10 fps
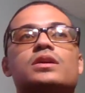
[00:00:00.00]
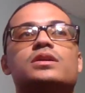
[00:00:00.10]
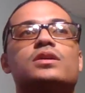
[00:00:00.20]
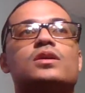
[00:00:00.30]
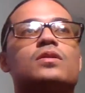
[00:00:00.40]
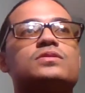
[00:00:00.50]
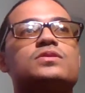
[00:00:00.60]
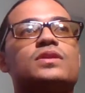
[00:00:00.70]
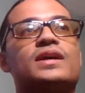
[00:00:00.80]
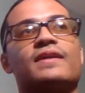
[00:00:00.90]
You know,
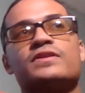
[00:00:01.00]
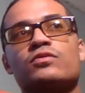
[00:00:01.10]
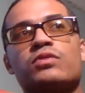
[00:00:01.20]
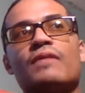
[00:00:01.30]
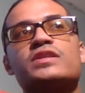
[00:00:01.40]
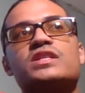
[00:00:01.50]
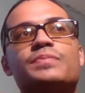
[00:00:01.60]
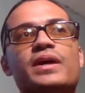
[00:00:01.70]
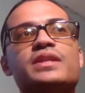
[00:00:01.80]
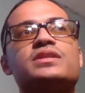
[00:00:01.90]
so like if it's a Crawford
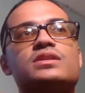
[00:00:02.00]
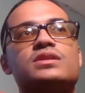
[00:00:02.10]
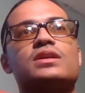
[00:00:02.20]
Spence,